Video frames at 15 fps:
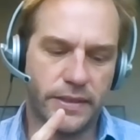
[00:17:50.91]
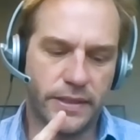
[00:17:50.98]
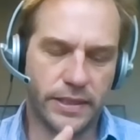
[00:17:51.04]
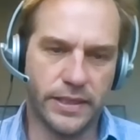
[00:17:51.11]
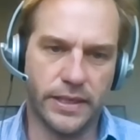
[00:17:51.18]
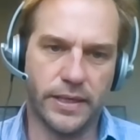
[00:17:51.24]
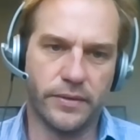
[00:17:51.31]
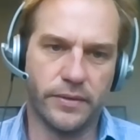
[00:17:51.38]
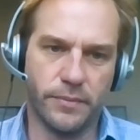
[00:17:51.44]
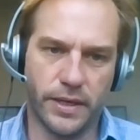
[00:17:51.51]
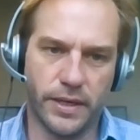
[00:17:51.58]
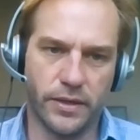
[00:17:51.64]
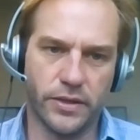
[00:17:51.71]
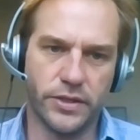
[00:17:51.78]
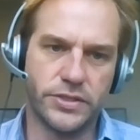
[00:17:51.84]
uh, the
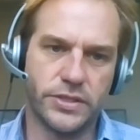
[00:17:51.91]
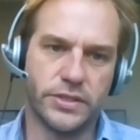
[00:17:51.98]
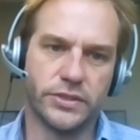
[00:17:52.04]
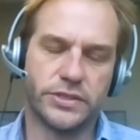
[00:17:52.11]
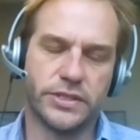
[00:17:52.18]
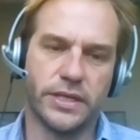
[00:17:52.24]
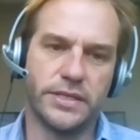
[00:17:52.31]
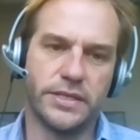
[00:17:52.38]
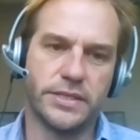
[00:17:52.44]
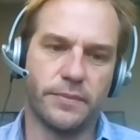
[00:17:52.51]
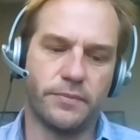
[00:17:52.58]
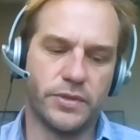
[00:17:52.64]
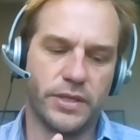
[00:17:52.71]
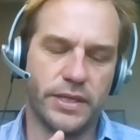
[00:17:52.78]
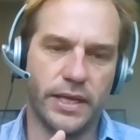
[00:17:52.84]
metallurgical studies
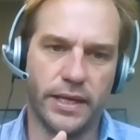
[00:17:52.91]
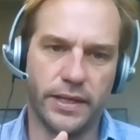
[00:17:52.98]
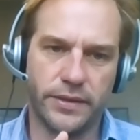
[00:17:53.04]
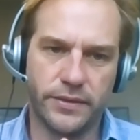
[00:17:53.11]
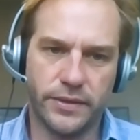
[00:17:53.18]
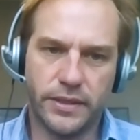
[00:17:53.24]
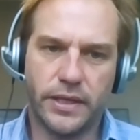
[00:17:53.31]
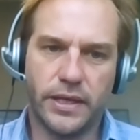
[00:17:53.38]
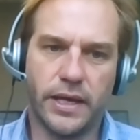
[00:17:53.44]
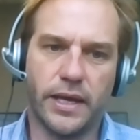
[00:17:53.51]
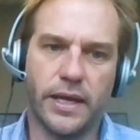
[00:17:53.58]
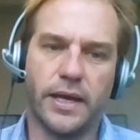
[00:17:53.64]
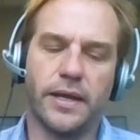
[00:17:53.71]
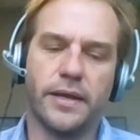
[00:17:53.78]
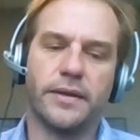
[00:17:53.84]
up to date,
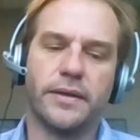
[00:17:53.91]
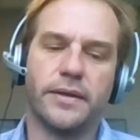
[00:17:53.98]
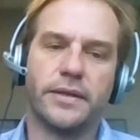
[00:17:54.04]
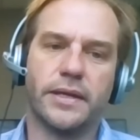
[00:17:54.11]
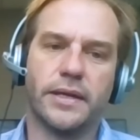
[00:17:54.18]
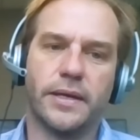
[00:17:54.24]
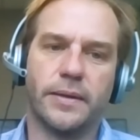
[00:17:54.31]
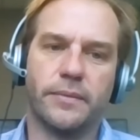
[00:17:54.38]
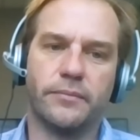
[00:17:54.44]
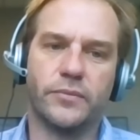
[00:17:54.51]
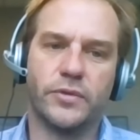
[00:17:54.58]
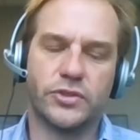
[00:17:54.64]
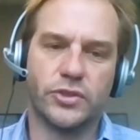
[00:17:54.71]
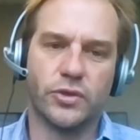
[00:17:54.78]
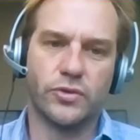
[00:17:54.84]
and um,
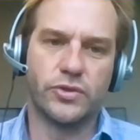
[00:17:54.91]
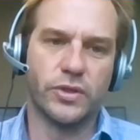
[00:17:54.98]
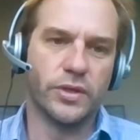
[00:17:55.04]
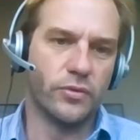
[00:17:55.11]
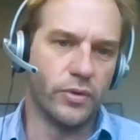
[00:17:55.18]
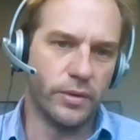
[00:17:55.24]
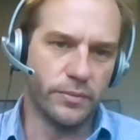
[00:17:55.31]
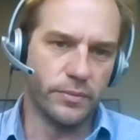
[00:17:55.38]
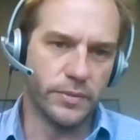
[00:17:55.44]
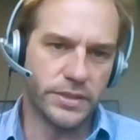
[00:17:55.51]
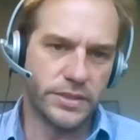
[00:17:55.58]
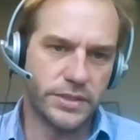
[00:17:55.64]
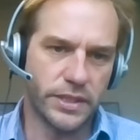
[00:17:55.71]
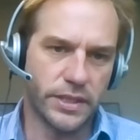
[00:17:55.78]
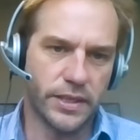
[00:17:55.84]
the social
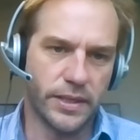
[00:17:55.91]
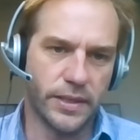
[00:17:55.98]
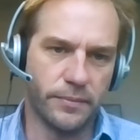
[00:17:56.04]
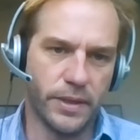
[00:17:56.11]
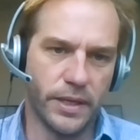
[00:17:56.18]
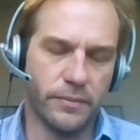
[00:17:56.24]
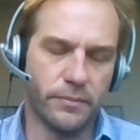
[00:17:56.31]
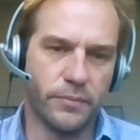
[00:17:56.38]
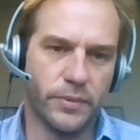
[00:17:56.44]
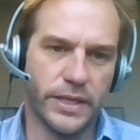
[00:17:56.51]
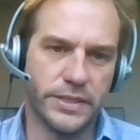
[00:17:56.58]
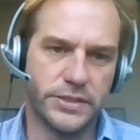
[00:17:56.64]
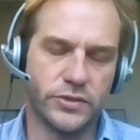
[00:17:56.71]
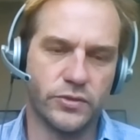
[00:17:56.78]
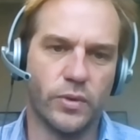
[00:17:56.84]
agreements um, in
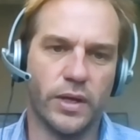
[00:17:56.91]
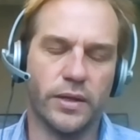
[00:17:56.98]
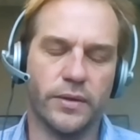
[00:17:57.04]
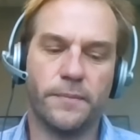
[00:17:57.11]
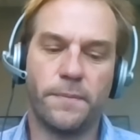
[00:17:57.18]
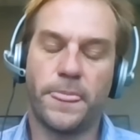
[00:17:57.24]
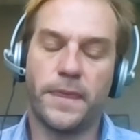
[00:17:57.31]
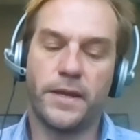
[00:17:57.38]
place as well.